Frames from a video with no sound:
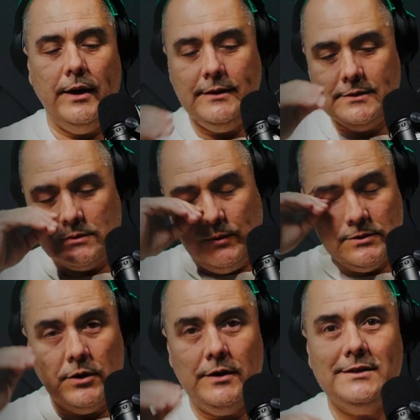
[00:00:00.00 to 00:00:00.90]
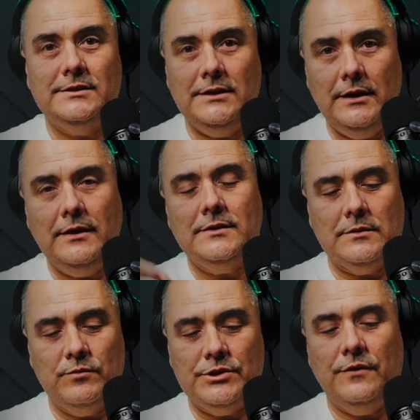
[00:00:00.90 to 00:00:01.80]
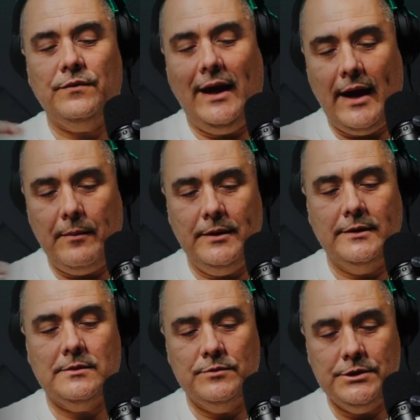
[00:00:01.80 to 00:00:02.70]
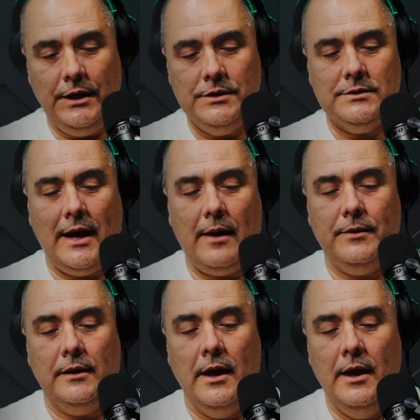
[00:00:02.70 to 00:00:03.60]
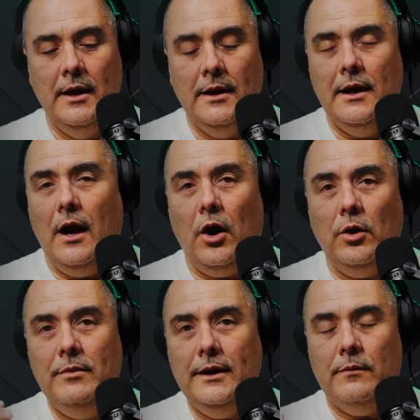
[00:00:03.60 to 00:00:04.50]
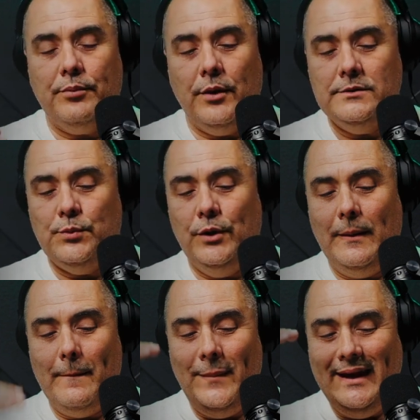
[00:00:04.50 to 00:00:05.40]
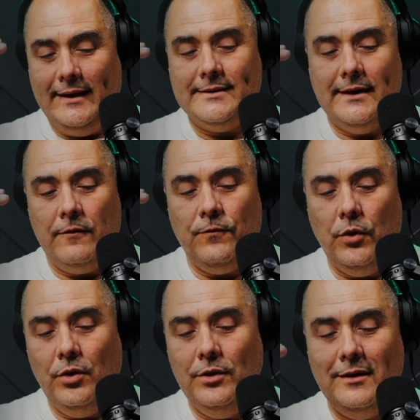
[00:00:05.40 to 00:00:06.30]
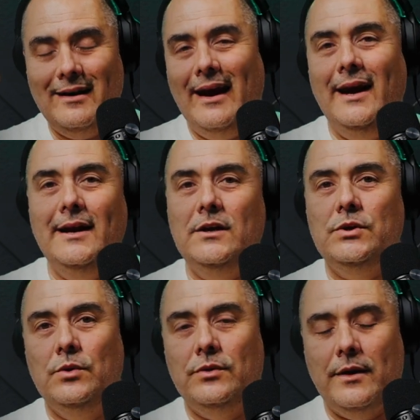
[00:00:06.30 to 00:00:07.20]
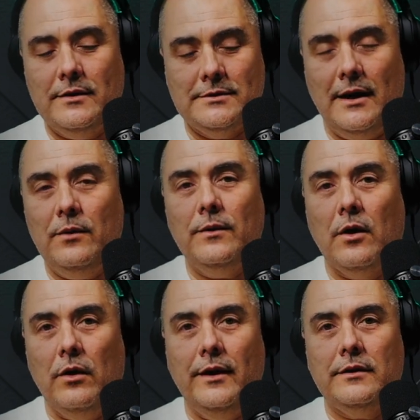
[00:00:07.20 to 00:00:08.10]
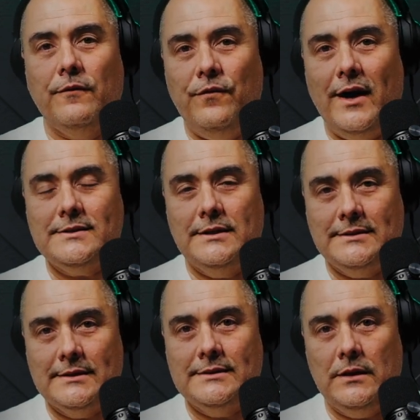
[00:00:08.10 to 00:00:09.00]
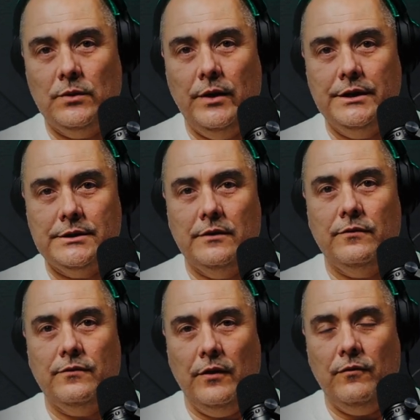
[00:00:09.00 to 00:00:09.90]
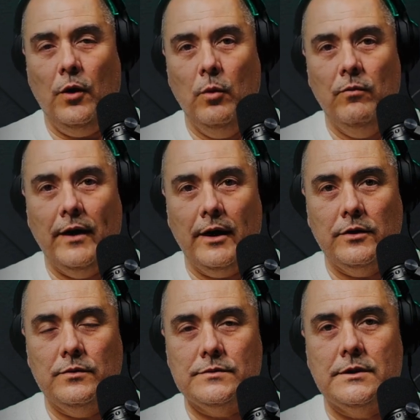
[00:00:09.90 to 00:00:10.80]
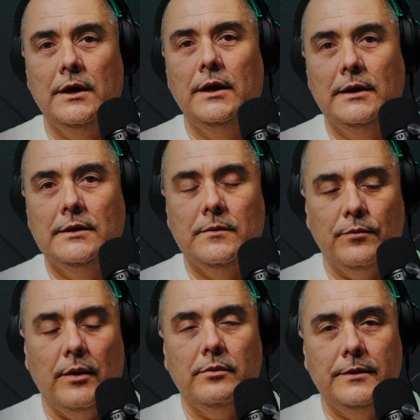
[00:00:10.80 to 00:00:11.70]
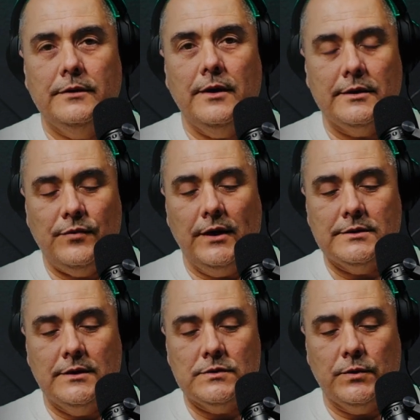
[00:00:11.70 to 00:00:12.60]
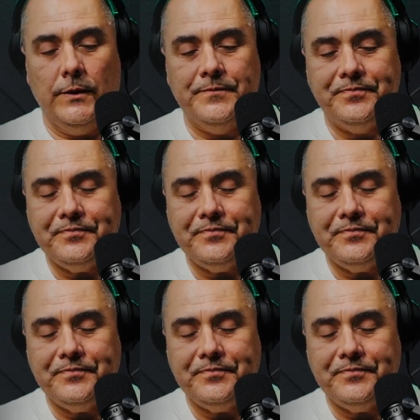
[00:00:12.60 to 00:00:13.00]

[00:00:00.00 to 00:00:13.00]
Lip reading: rates. We started seeing some shift happening, some changes happening. Our median price point peaked at $482,000. I would call that the fastest acceleration of home values, probably in Las Vegas history.